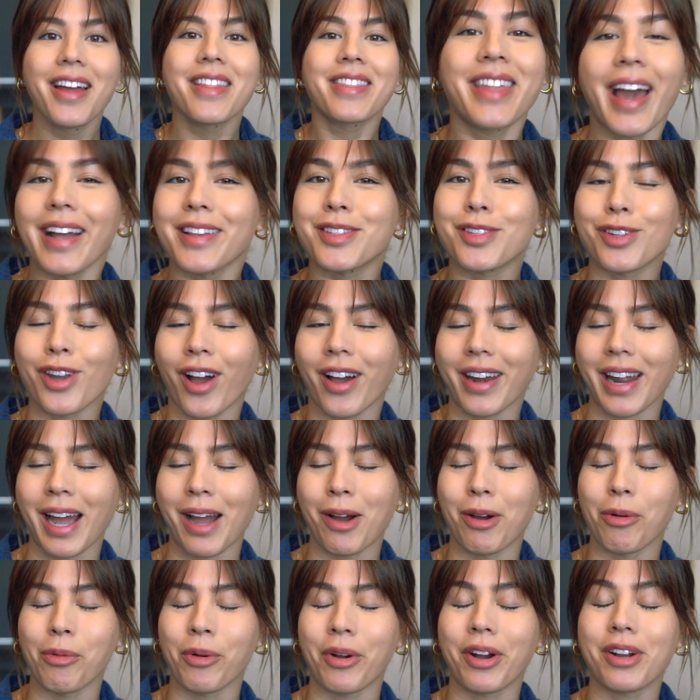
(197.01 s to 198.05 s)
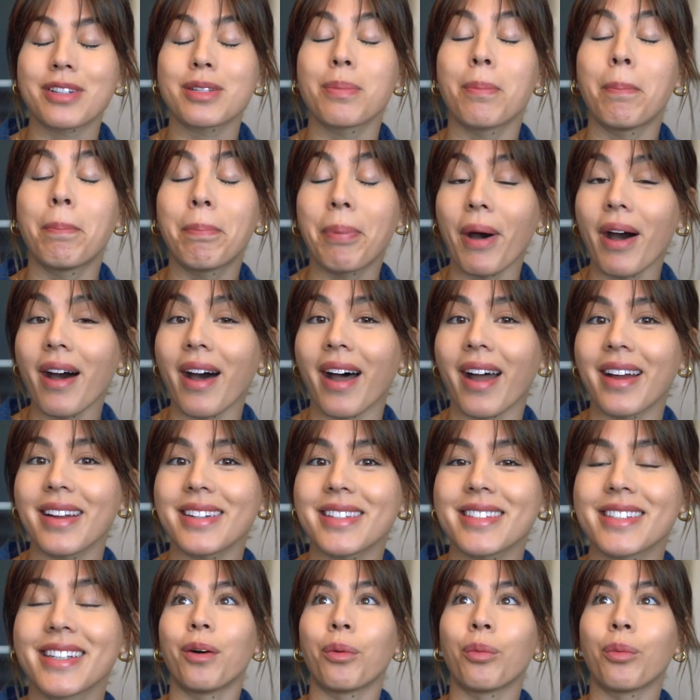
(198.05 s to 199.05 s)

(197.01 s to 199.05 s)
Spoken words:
That's not how it works. But